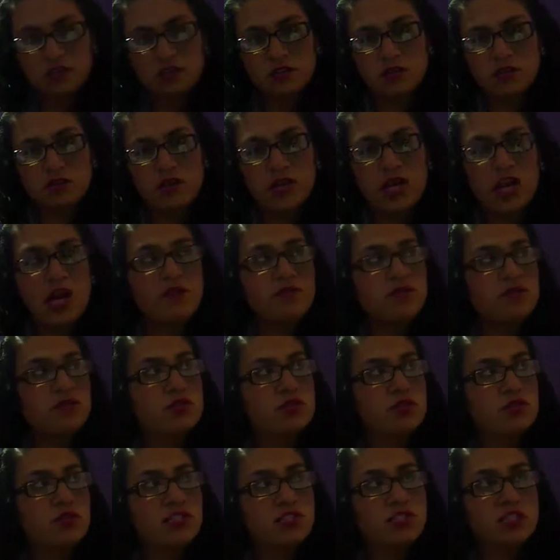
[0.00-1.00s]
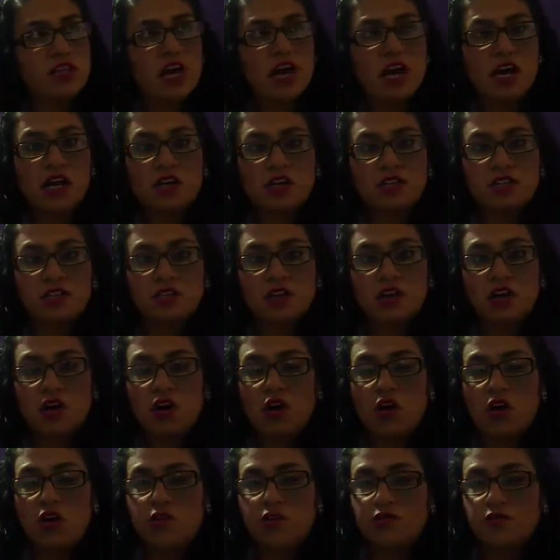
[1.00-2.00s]
We have to retire
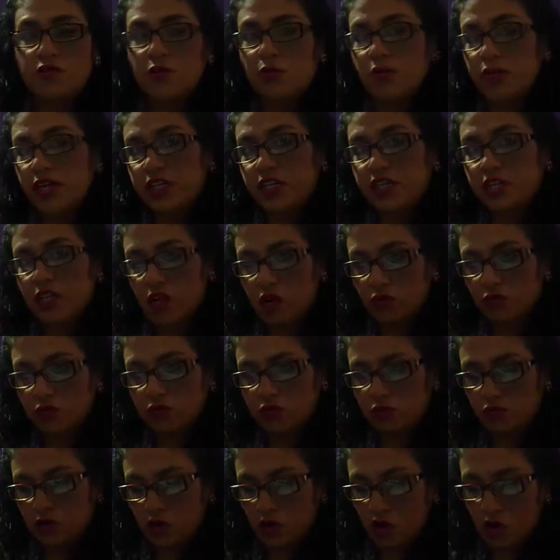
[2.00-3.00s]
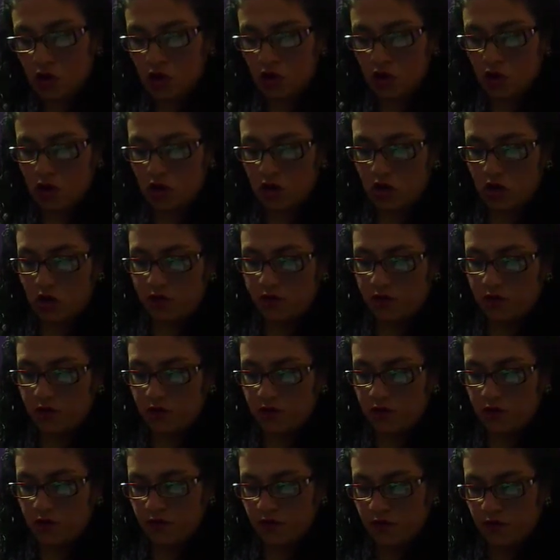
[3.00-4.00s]
of window or
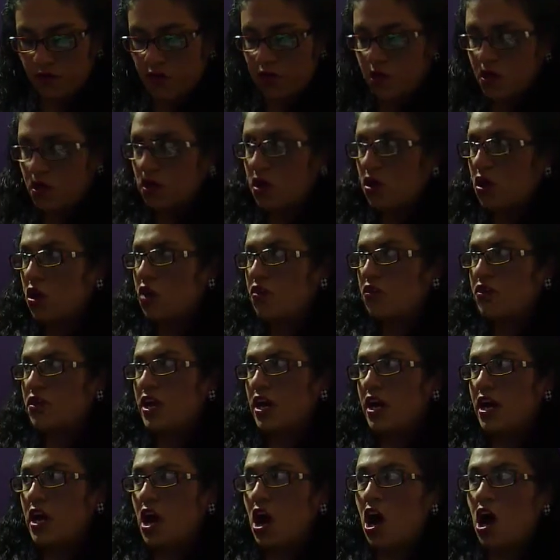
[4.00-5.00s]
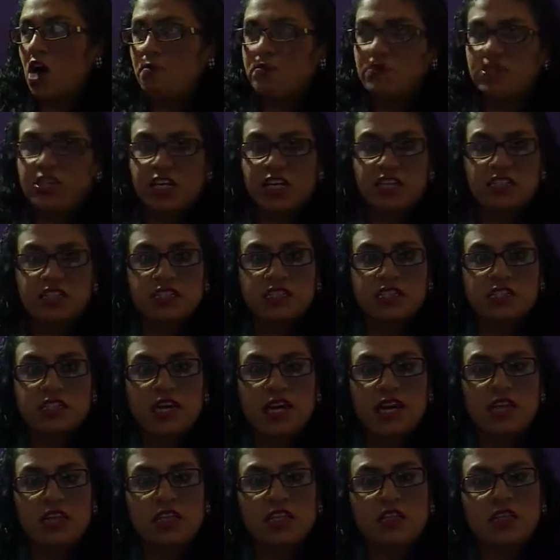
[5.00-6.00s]
the object
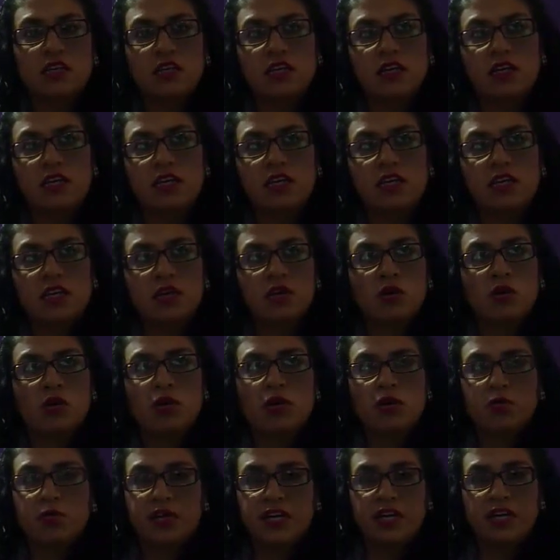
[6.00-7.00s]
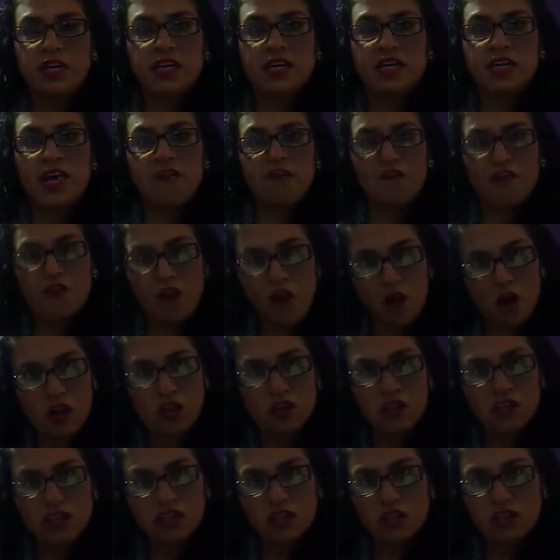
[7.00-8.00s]
that it could be
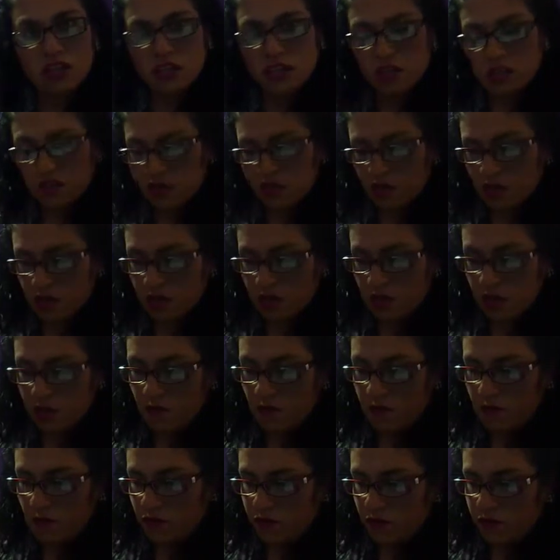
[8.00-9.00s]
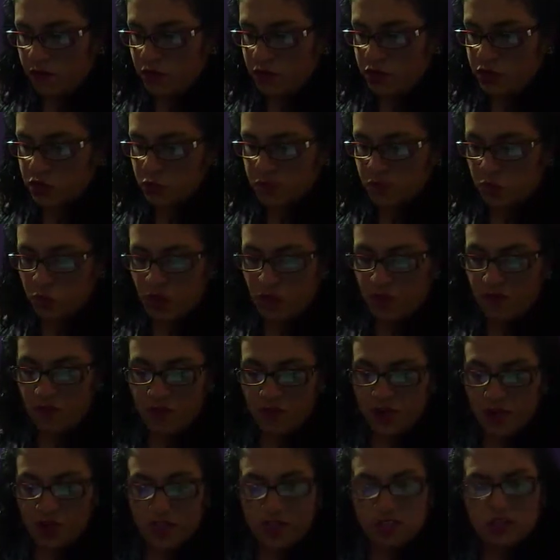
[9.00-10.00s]
falling to
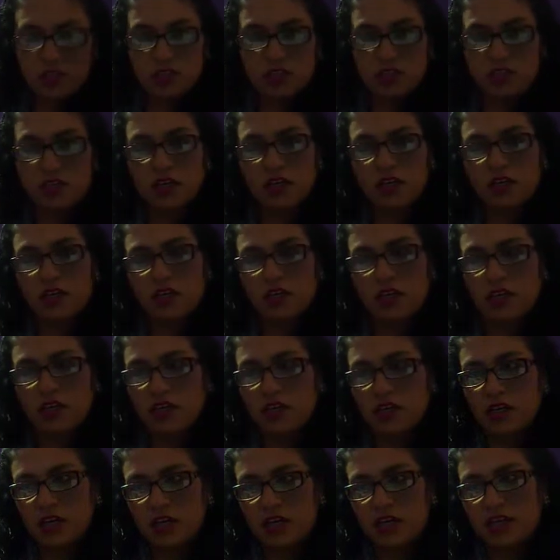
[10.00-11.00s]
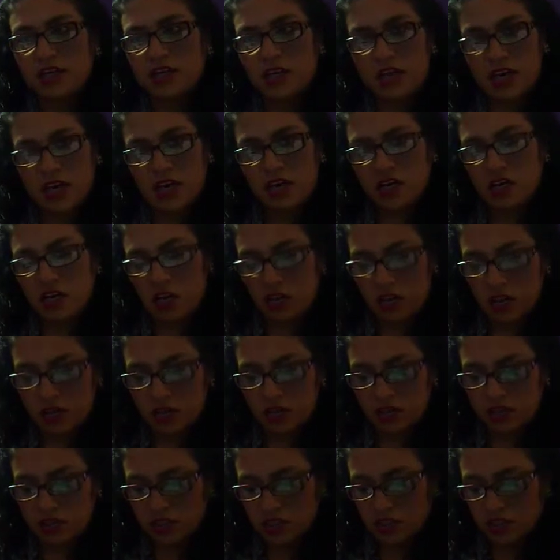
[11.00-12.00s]
prevent it can hurt.